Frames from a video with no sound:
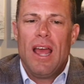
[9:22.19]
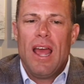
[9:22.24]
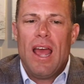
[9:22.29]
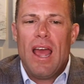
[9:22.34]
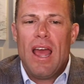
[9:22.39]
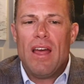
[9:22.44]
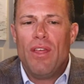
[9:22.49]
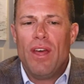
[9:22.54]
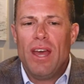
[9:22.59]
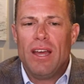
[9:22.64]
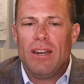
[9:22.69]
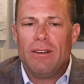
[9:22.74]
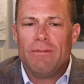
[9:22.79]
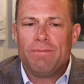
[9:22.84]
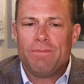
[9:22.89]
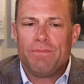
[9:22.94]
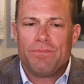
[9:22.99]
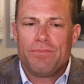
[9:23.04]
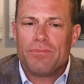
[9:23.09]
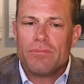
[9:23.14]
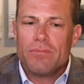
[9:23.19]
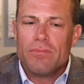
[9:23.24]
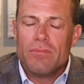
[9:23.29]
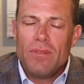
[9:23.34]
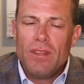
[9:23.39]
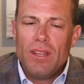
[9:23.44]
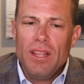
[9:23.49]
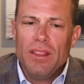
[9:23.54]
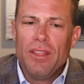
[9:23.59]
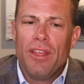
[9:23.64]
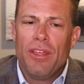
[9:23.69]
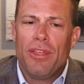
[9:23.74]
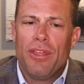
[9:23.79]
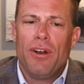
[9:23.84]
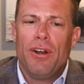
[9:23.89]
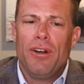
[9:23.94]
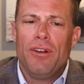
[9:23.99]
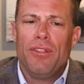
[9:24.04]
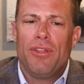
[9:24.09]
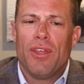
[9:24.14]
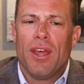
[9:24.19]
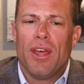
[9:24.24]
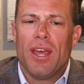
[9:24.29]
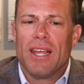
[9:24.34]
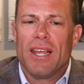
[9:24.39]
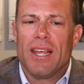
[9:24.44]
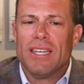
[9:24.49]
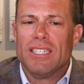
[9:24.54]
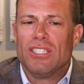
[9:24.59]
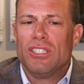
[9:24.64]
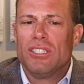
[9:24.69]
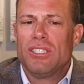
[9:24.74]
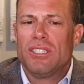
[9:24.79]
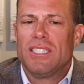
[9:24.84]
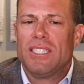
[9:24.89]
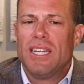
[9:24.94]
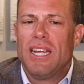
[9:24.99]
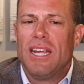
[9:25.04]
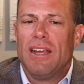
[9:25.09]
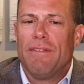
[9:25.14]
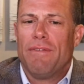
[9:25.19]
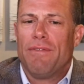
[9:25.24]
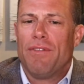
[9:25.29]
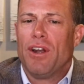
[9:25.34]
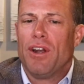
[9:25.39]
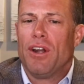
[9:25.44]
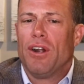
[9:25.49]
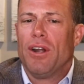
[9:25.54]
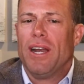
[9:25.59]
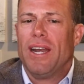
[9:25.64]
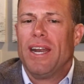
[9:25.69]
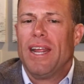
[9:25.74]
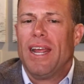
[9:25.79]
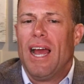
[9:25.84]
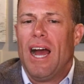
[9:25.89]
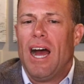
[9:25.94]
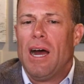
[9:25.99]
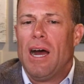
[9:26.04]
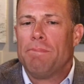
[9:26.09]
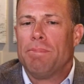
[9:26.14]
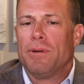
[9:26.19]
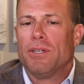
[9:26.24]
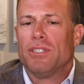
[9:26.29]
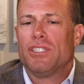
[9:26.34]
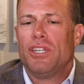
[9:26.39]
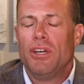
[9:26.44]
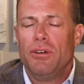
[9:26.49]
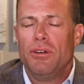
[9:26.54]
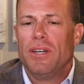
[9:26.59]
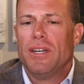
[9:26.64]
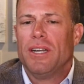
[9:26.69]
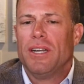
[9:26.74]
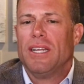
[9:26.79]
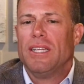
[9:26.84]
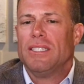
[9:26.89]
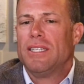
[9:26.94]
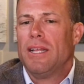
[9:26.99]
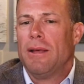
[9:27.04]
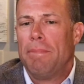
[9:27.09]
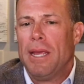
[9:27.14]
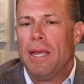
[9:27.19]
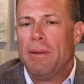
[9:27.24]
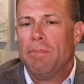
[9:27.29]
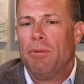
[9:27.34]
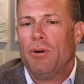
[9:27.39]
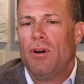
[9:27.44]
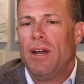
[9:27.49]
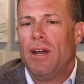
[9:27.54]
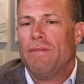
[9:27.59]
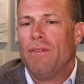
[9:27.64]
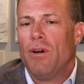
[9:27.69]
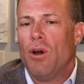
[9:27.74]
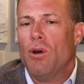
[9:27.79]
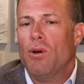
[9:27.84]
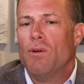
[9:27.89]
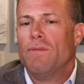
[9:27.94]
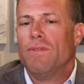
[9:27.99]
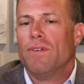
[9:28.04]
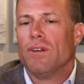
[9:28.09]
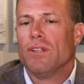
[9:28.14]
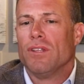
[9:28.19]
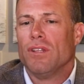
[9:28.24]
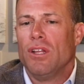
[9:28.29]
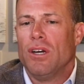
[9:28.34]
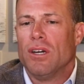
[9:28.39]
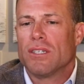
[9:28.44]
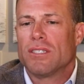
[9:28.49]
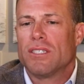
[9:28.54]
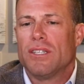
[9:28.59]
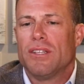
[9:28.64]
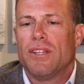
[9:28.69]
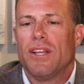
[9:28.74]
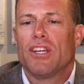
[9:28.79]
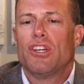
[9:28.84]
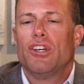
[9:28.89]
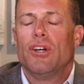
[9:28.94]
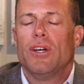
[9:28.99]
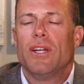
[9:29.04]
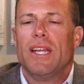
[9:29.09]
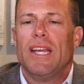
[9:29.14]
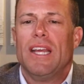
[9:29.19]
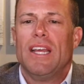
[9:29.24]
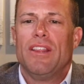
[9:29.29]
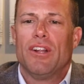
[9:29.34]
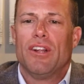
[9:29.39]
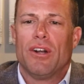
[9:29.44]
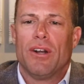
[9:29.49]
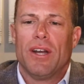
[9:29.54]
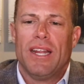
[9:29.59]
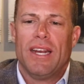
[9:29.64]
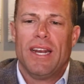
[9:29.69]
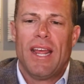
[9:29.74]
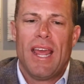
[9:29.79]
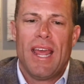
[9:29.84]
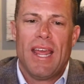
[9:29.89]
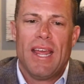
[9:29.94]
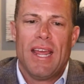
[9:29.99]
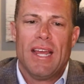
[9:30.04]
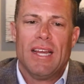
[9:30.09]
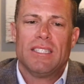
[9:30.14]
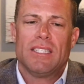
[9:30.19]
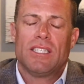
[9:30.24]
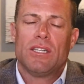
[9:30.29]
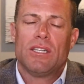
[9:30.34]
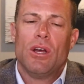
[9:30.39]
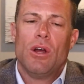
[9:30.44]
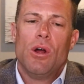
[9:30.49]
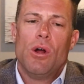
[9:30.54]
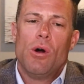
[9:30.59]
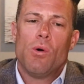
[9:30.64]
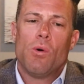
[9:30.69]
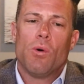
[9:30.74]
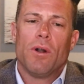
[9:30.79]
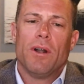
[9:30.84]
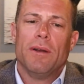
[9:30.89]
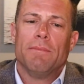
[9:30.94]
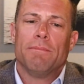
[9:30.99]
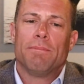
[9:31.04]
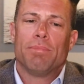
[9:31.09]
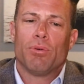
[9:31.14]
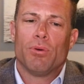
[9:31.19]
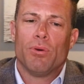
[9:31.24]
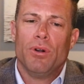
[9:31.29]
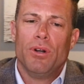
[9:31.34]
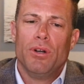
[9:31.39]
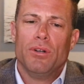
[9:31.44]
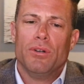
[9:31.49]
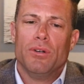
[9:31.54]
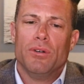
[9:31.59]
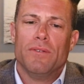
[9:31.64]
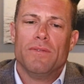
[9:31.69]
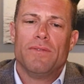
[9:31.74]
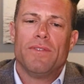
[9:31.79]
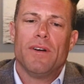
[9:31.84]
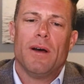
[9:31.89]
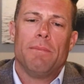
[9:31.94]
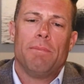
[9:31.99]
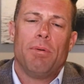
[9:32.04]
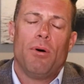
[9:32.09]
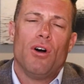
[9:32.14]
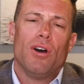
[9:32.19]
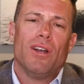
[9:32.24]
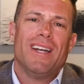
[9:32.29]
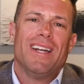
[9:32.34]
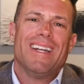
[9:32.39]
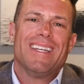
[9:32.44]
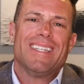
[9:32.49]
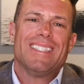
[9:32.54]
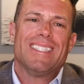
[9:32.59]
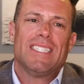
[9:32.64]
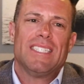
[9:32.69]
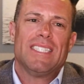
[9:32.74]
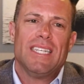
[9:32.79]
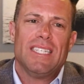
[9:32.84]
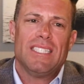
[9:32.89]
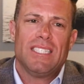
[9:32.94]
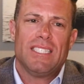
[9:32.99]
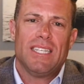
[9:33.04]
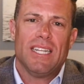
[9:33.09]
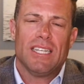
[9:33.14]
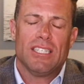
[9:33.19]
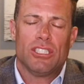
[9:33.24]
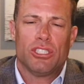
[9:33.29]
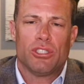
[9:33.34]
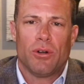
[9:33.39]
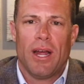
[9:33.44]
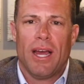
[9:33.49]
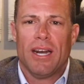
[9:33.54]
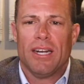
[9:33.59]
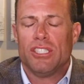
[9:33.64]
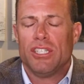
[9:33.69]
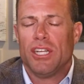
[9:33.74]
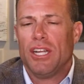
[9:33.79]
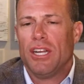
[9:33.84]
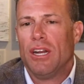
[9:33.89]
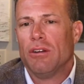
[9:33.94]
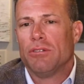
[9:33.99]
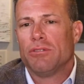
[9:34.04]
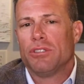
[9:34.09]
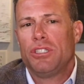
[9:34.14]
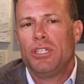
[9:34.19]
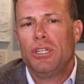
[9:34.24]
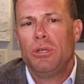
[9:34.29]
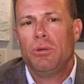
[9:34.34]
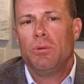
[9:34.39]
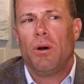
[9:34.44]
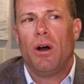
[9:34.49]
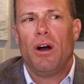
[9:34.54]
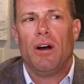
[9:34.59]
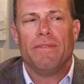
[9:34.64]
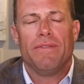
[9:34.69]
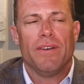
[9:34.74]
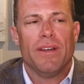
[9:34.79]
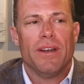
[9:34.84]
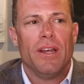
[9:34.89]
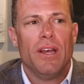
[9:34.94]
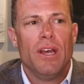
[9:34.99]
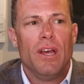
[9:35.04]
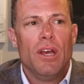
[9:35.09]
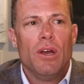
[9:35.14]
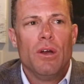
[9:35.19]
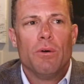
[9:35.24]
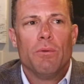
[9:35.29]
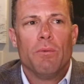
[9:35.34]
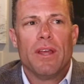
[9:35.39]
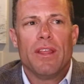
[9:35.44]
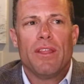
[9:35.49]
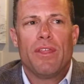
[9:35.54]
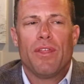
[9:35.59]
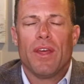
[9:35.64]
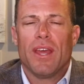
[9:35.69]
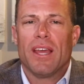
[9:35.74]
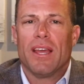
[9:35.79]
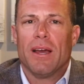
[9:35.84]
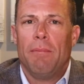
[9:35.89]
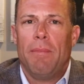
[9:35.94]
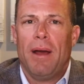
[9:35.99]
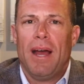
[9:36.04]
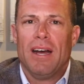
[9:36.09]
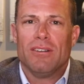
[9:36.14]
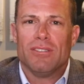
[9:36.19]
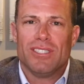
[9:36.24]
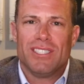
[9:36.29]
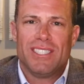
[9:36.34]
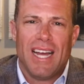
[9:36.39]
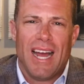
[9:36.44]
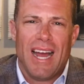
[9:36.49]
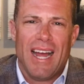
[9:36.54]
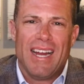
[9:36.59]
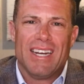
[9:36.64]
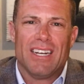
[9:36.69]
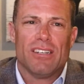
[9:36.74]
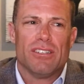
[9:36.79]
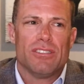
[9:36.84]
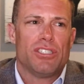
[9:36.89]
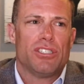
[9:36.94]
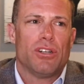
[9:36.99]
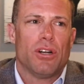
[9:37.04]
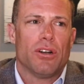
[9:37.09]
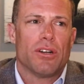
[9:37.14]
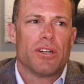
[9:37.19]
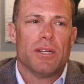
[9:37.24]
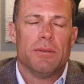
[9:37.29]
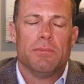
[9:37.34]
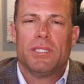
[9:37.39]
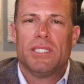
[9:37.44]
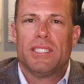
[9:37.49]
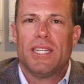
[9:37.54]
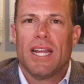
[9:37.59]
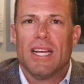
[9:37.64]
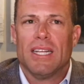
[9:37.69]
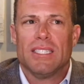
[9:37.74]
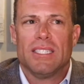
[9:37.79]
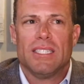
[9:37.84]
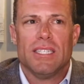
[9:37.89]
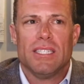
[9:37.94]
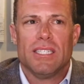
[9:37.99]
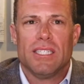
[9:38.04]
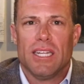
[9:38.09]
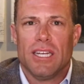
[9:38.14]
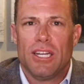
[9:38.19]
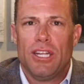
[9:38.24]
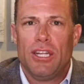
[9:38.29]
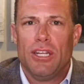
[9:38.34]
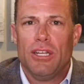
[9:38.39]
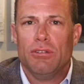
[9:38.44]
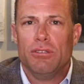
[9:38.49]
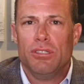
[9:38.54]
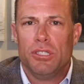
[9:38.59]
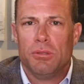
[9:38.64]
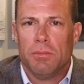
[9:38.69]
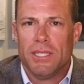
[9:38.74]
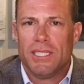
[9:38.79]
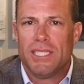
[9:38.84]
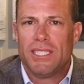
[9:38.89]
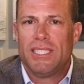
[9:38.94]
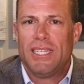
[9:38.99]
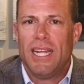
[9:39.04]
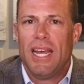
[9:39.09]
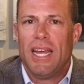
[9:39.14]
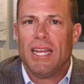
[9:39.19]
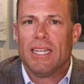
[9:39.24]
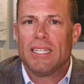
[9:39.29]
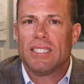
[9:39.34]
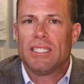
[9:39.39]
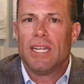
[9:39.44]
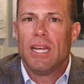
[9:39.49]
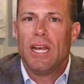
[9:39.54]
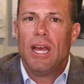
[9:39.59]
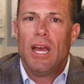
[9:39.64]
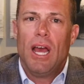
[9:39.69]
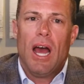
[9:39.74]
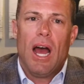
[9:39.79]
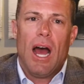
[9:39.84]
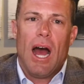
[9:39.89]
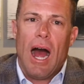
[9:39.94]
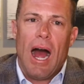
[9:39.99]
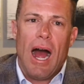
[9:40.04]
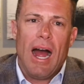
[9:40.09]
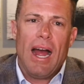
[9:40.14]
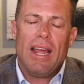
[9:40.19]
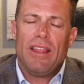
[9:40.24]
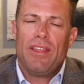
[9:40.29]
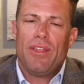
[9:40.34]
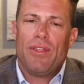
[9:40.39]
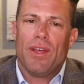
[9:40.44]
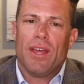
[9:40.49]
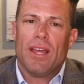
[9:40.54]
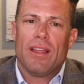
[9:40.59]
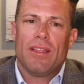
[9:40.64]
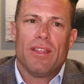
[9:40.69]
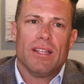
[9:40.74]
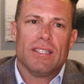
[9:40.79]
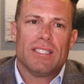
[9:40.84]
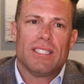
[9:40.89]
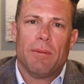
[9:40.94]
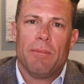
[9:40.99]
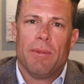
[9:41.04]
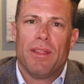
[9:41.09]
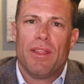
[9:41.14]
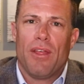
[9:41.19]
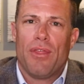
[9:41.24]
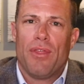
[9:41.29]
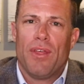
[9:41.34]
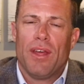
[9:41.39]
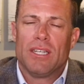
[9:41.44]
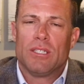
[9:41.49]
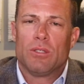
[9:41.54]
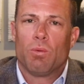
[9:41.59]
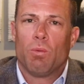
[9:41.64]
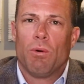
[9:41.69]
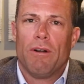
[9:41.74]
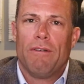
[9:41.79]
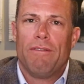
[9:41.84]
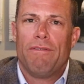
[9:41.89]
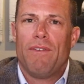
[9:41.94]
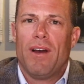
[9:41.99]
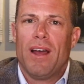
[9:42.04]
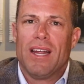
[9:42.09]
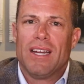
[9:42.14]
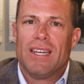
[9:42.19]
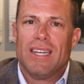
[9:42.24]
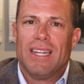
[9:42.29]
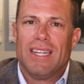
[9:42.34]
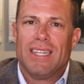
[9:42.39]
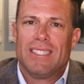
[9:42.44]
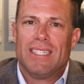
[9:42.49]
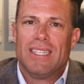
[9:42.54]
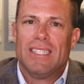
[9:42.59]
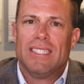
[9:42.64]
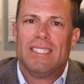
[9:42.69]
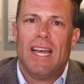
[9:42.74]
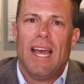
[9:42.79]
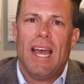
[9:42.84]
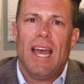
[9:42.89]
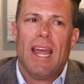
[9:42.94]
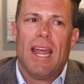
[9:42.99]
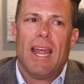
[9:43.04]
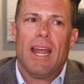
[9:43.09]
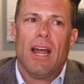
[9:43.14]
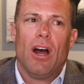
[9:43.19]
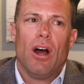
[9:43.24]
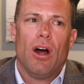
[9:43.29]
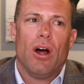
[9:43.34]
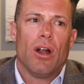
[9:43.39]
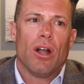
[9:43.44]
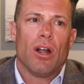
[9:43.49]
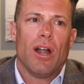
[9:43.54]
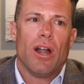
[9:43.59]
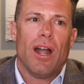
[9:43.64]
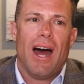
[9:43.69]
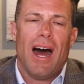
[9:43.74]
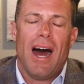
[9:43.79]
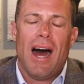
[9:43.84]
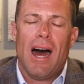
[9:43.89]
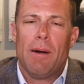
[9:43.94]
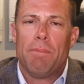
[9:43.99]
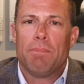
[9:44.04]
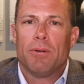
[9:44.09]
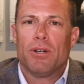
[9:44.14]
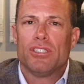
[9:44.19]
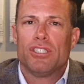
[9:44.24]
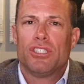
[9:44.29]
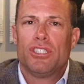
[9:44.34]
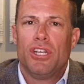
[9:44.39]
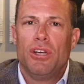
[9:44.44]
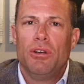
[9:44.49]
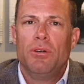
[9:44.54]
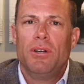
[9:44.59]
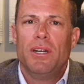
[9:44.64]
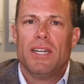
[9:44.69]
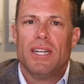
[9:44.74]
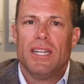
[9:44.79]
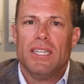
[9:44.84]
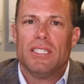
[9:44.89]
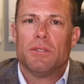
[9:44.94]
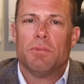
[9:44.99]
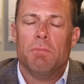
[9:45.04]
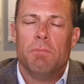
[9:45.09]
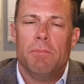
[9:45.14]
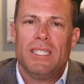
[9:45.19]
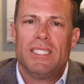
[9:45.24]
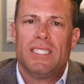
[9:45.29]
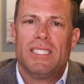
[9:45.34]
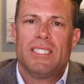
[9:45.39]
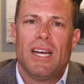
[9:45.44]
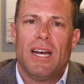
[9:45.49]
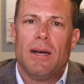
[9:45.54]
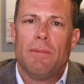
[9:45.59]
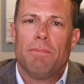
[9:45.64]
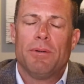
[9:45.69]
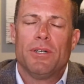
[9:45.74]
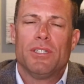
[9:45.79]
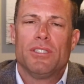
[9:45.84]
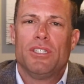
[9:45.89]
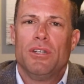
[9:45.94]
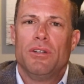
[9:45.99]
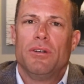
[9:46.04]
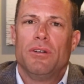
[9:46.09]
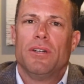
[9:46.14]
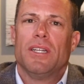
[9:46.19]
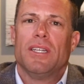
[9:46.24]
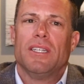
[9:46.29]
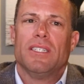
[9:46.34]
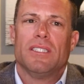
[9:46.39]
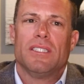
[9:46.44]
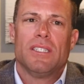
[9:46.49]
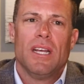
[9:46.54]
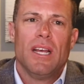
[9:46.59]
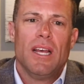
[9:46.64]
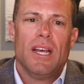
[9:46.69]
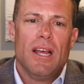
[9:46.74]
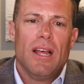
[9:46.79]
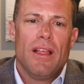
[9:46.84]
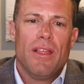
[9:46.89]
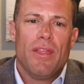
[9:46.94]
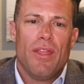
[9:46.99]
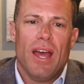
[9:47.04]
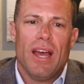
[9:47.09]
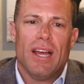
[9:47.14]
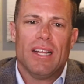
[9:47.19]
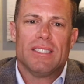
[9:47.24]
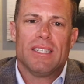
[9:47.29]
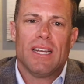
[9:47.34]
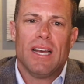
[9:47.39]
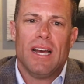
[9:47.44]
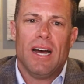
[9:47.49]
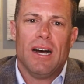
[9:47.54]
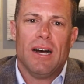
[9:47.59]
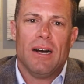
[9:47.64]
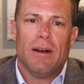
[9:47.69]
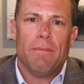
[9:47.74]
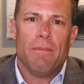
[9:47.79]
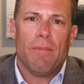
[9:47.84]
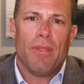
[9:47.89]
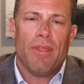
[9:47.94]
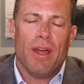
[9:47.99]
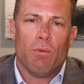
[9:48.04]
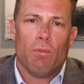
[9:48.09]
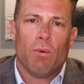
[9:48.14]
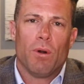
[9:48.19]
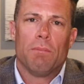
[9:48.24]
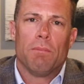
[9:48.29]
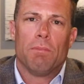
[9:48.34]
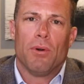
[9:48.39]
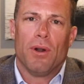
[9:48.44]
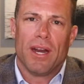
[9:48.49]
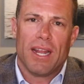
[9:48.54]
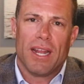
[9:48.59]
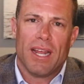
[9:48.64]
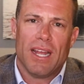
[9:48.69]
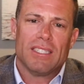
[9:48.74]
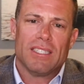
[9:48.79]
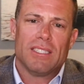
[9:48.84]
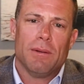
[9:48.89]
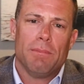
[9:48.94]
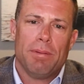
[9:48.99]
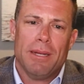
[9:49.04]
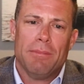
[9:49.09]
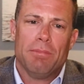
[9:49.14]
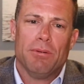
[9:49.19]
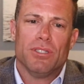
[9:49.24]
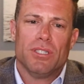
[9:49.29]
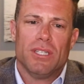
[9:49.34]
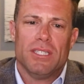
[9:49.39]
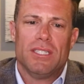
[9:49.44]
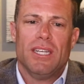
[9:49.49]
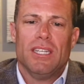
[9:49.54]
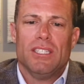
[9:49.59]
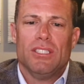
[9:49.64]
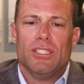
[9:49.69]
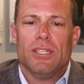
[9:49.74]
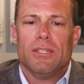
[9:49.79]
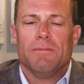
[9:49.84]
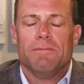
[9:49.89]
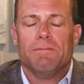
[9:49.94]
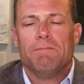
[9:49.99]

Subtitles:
And then the third thing is just to see if there are any opportunities that people have overlooked that could either enhance or improve upon an existing strategy. Too often we think about dire circumstances and huge mistakes. I think that some of the things we're finding today are opportunities, missed opportunities that we're bringing to people's attention.